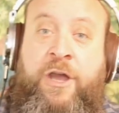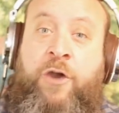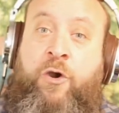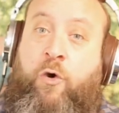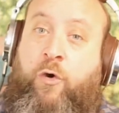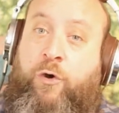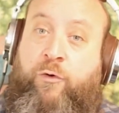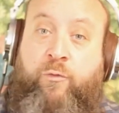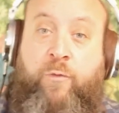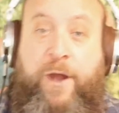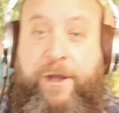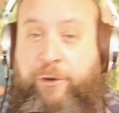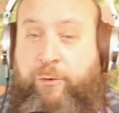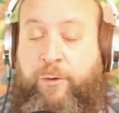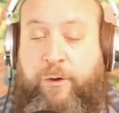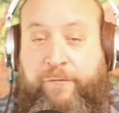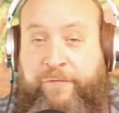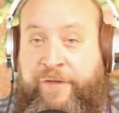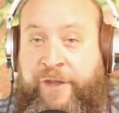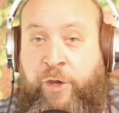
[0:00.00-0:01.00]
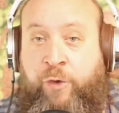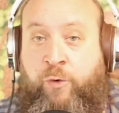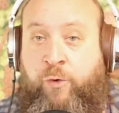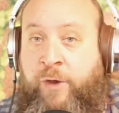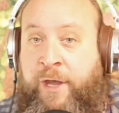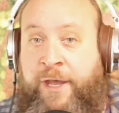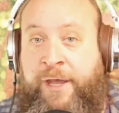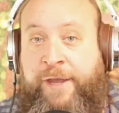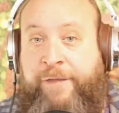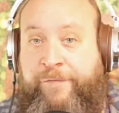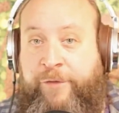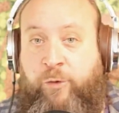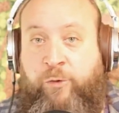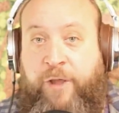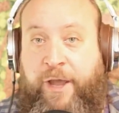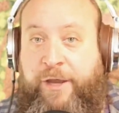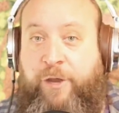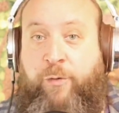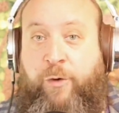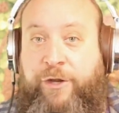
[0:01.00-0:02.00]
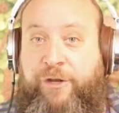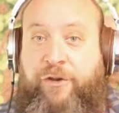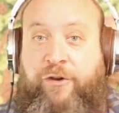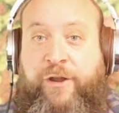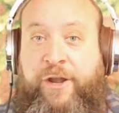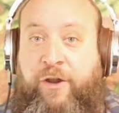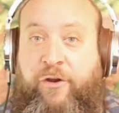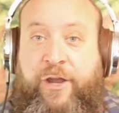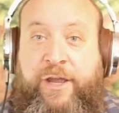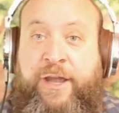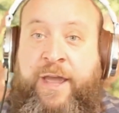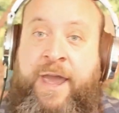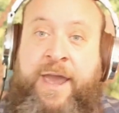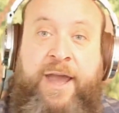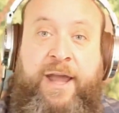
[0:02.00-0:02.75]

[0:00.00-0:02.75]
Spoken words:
or write a review if you like what you're hearing.